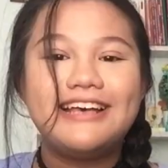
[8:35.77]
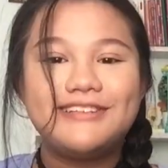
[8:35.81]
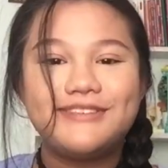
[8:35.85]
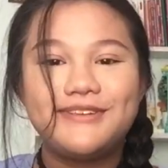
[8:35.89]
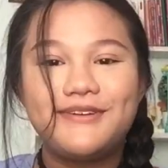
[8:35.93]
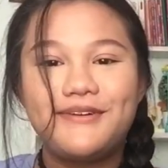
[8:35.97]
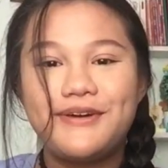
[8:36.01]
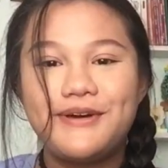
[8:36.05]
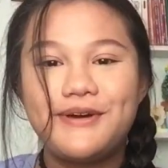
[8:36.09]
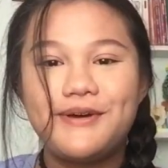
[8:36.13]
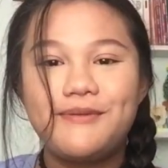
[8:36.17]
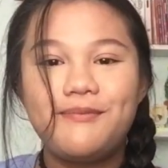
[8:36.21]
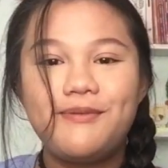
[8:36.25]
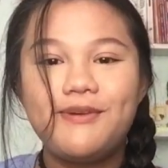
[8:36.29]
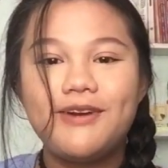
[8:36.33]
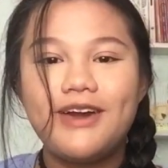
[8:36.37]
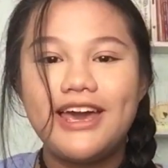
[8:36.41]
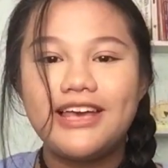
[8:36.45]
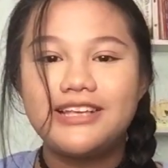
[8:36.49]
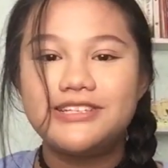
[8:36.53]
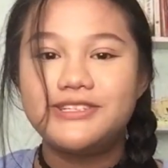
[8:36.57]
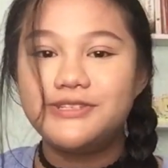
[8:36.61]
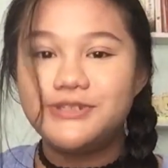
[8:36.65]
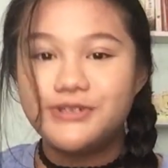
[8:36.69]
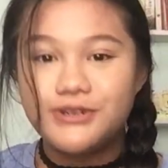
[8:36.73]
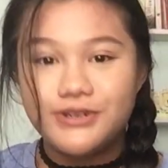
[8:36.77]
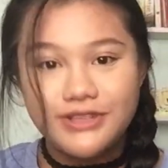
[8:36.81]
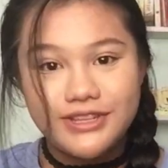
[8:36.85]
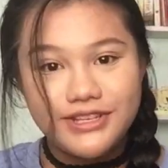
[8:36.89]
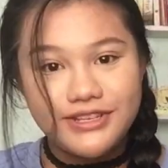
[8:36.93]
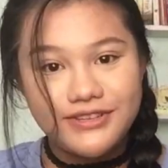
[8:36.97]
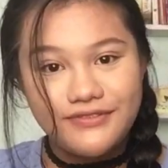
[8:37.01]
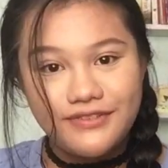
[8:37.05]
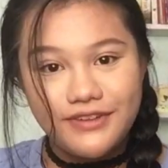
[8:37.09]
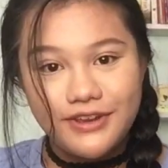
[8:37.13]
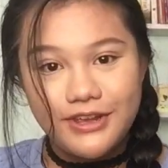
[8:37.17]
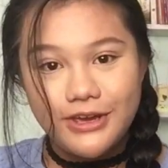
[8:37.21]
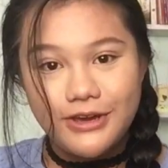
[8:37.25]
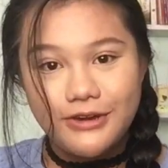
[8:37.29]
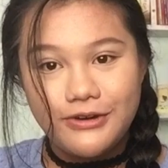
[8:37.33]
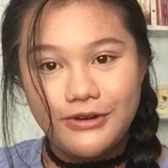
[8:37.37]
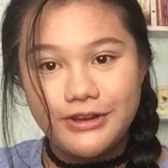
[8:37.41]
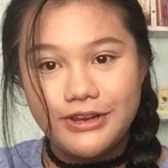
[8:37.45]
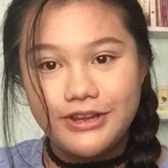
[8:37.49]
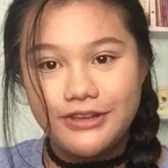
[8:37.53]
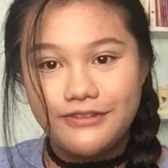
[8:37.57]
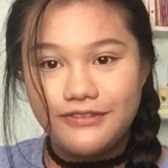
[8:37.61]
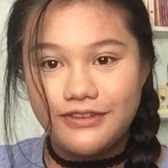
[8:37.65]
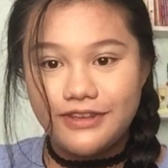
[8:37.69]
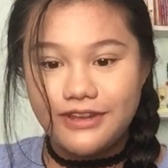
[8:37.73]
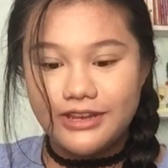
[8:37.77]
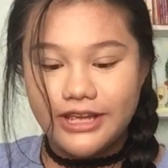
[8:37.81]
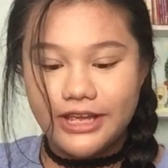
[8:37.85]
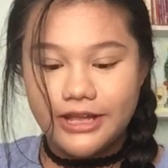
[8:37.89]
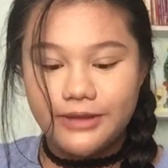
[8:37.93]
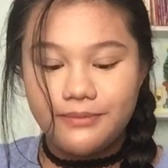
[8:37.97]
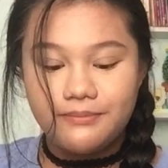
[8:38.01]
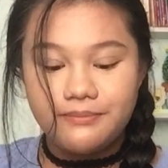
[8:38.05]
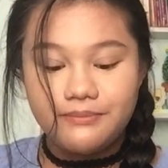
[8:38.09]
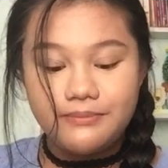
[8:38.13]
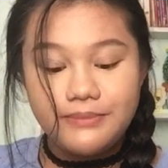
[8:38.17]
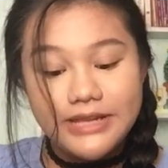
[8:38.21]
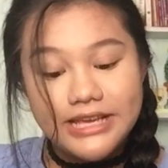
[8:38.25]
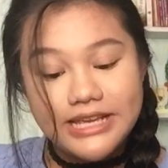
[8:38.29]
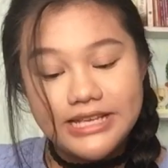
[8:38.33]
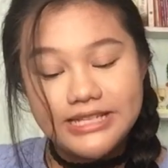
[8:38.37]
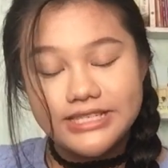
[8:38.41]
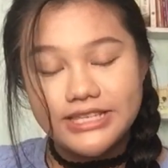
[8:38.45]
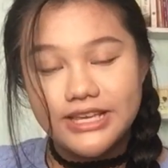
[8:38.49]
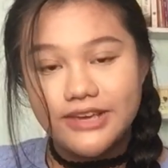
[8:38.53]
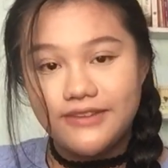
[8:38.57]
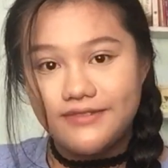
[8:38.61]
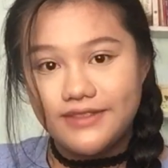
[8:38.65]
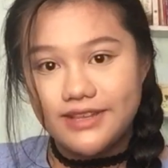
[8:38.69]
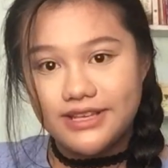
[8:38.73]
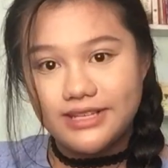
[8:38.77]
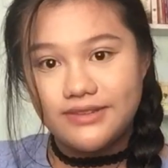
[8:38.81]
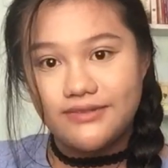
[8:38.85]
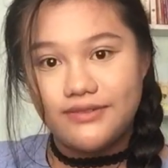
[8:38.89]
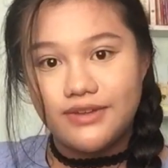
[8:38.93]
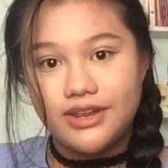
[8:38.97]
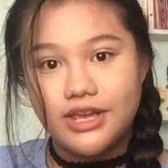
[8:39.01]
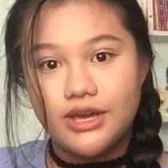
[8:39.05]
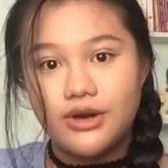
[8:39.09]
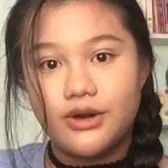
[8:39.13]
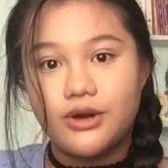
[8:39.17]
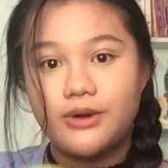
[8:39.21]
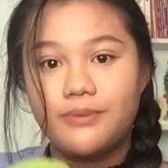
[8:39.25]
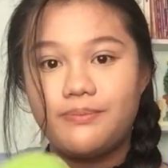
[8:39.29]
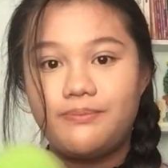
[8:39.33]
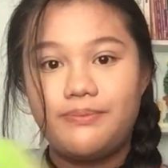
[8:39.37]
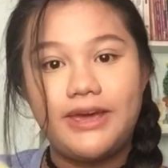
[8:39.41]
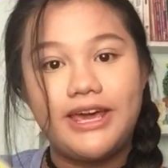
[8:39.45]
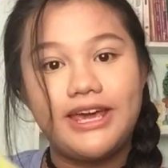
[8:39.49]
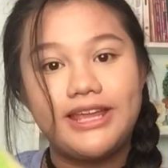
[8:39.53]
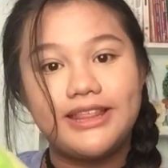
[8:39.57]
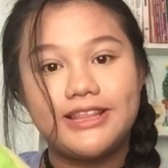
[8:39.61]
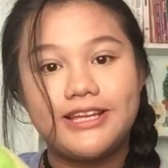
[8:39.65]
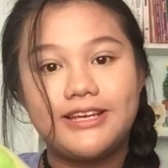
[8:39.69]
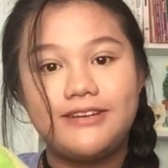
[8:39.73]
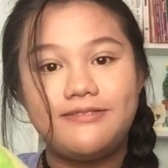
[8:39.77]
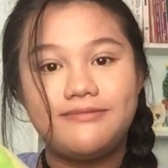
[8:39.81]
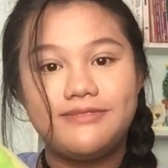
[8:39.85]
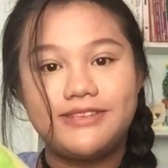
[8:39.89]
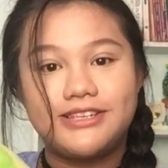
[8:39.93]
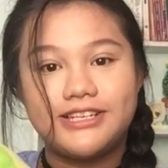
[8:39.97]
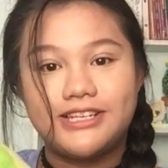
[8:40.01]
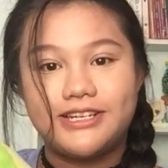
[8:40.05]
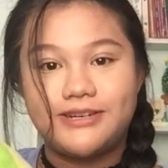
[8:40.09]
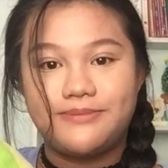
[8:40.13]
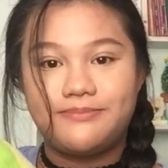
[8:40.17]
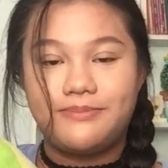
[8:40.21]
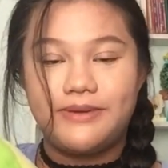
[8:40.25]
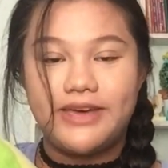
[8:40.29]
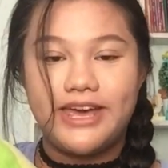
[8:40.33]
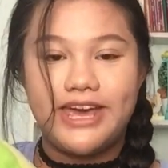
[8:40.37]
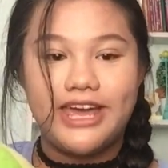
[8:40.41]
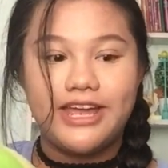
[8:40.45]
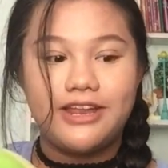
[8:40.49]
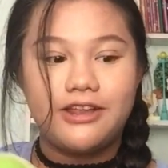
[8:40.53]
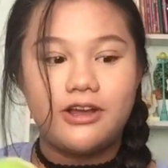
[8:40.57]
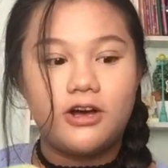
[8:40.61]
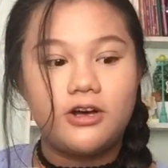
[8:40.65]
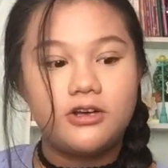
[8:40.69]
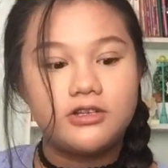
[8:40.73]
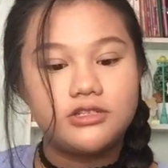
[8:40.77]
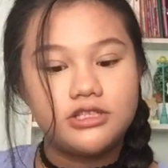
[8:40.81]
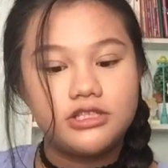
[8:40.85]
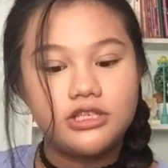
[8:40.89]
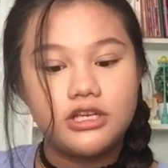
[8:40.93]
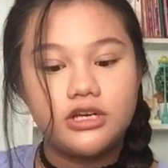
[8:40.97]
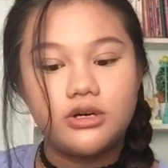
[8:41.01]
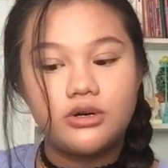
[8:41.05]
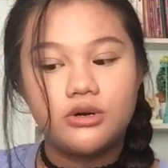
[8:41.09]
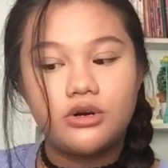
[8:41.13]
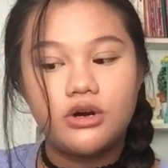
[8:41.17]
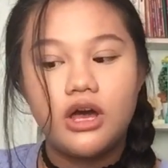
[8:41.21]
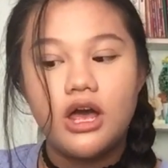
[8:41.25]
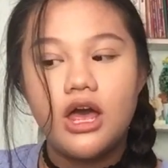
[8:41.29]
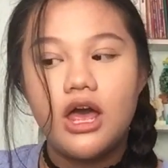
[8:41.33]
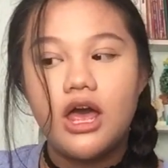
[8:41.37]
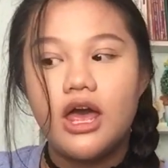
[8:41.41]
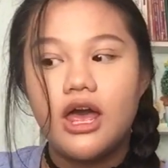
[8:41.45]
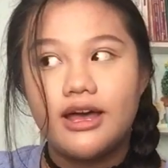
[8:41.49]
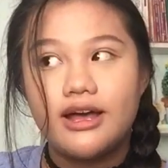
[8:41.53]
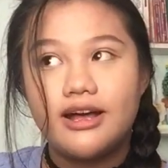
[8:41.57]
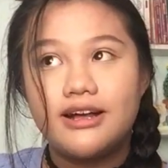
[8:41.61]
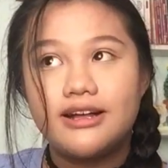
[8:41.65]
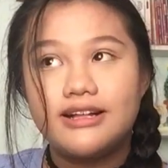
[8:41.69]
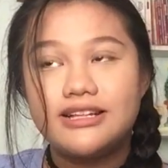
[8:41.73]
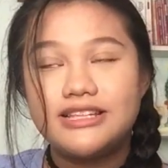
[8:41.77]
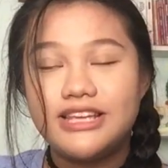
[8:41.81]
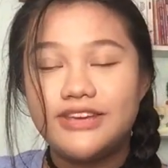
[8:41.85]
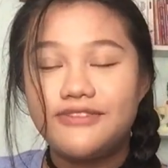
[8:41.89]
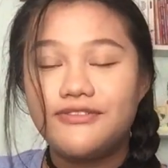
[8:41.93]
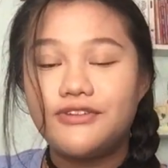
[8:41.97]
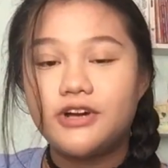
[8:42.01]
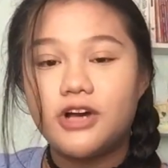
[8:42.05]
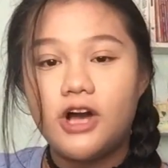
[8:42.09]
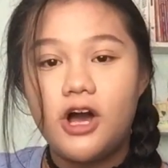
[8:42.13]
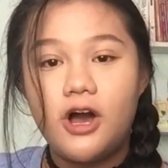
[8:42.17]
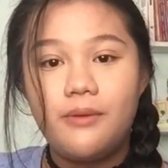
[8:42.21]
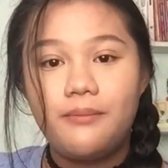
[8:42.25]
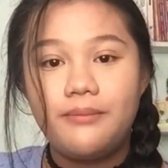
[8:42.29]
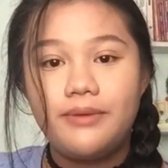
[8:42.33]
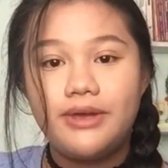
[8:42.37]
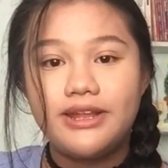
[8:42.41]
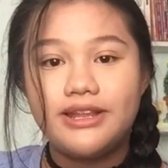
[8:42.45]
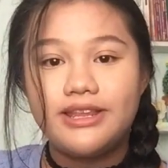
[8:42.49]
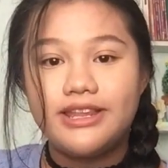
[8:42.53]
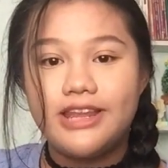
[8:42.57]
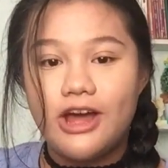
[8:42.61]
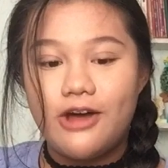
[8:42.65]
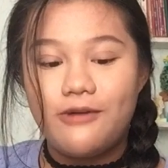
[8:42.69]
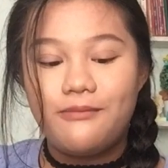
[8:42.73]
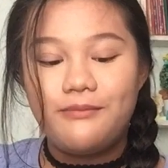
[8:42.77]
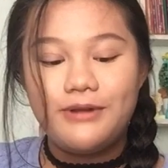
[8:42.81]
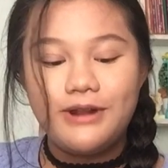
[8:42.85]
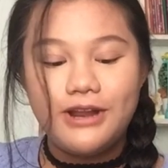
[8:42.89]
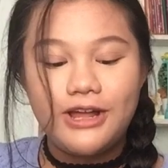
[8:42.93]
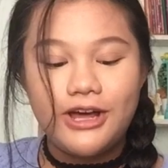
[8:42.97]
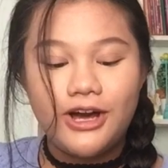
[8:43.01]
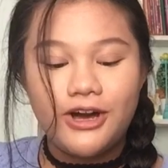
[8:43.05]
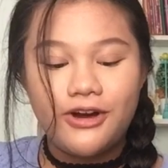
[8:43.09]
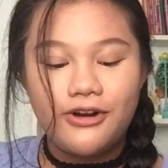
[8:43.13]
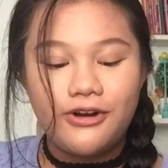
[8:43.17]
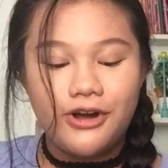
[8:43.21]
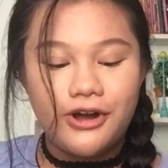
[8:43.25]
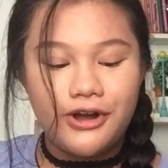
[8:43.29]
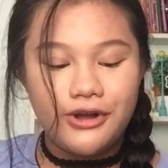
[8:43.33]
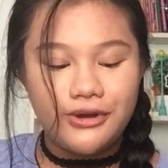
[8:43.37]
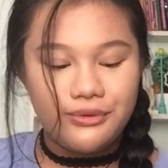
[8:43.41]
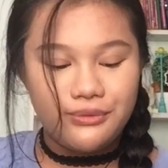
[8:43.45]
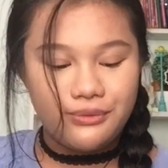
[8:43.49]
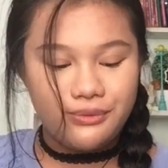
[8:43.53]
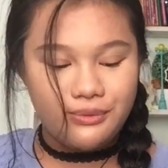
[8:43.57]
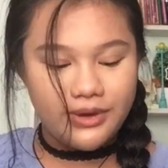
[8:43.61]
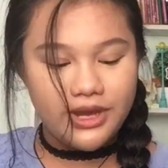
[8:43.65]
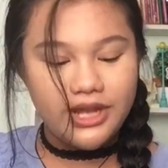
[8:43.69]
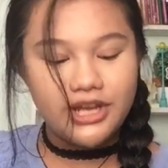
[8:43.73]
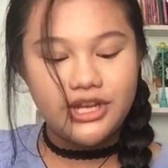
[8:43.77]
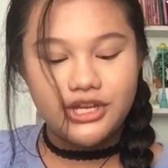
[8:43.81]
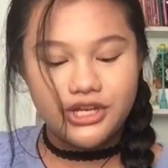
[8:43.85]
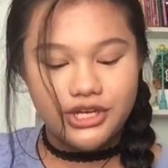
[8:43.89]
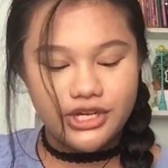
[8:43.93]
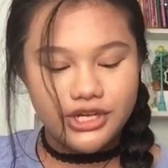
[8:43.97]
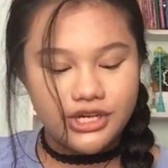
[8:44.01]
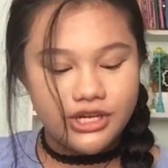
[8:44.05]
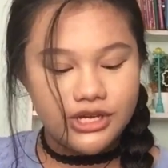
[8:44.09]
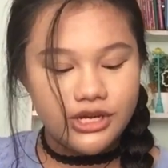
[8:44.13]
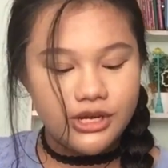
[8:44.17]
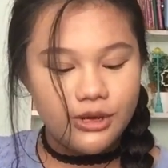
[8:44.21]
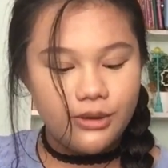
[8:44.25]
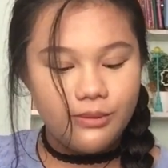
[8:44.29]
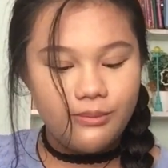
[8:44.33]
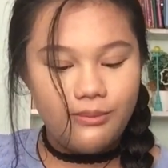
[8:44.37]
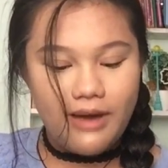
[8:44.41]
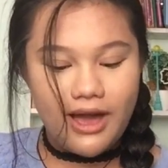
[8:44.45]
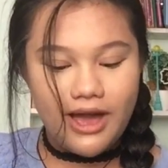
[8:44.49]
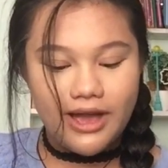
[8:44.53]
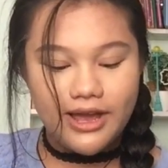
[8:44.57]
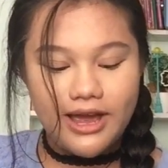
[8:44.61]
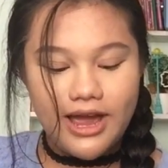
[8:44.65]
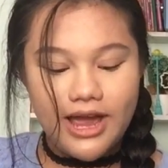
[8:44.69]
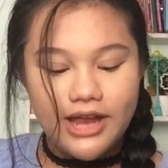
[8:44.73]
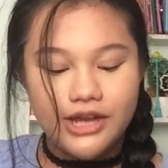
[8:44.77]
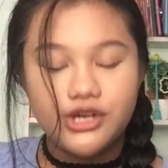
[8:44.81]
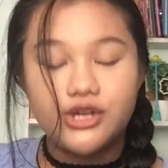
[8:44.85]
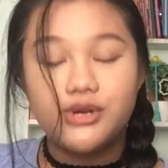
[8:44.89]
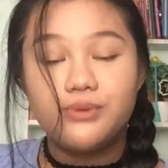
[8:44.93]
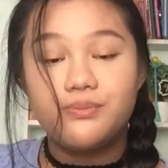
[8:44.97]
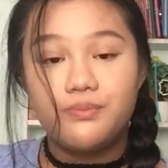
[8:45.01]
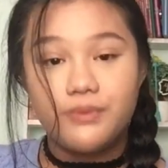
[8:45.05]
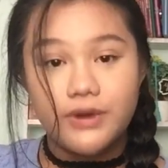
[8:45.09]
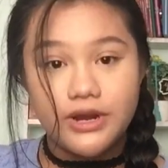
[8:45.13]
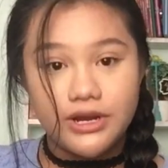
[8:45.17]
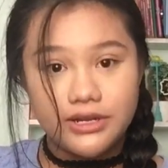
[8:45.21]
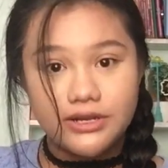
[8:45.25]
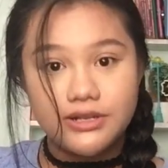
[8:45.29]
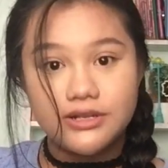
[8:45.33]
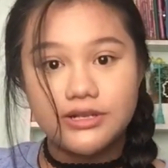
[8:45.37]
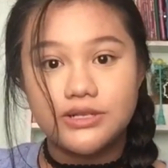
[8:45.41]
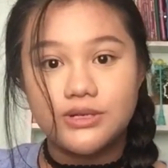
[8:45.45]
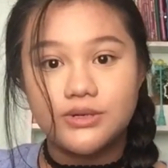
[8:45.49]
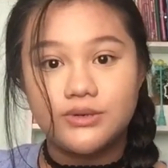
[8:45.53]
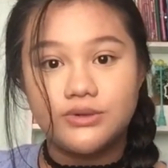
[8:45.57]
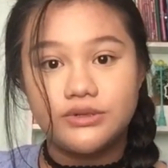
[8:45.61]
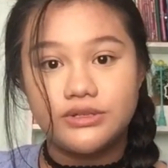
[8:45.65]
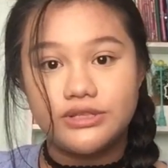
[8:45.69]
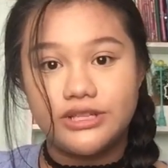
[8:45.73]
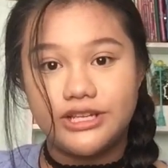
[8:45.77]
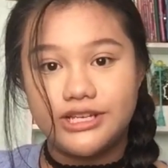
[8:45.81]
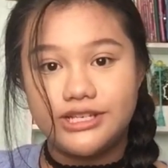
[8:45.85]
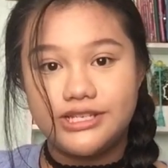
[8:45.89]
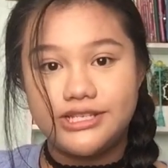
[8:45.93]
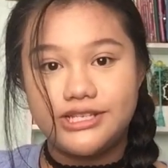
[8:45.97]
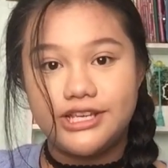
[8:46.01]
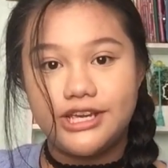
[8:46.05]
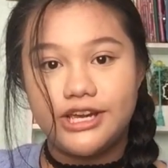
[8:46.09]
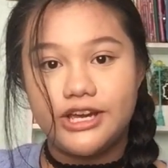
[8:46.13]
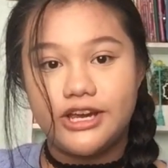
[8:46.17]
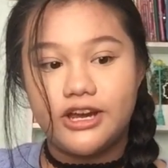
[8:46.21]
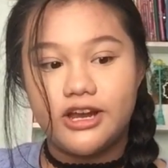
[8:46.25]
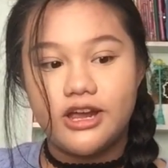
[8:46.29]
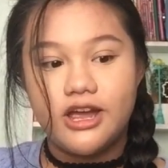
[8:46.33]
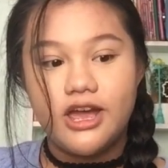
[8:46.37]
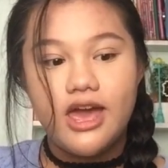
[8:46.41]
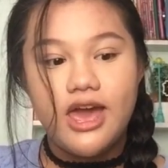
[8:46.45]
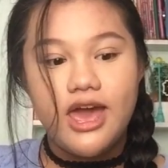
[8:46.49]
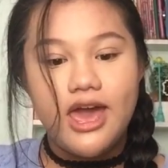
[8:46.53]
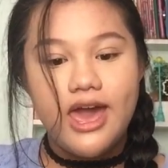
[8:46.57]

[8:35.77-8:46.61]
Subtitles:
So I hope you guys enjoyed this video, and if you did, please give this video a big thumbs up, and also leave a comment down below on which bag I should bring to school this year.